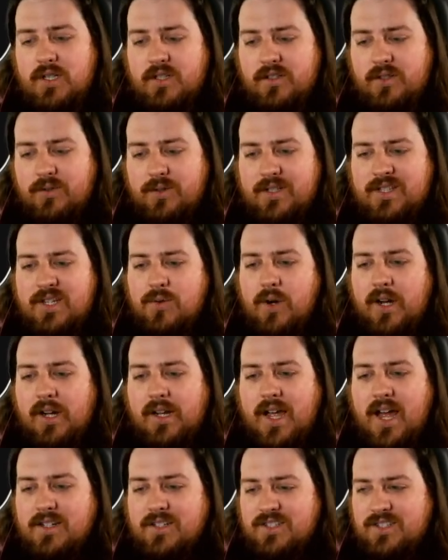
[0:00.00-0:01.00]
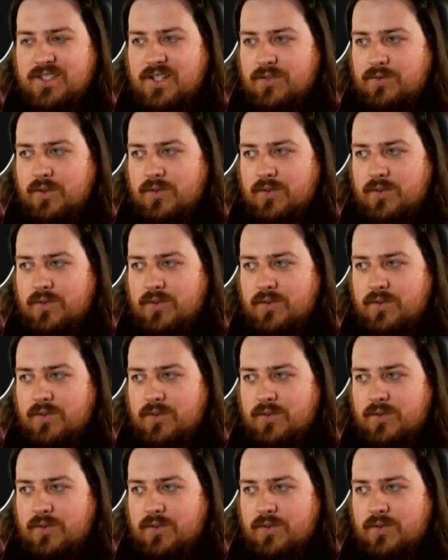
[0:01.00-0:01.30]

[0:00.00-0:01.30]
So we can see what kind of stuff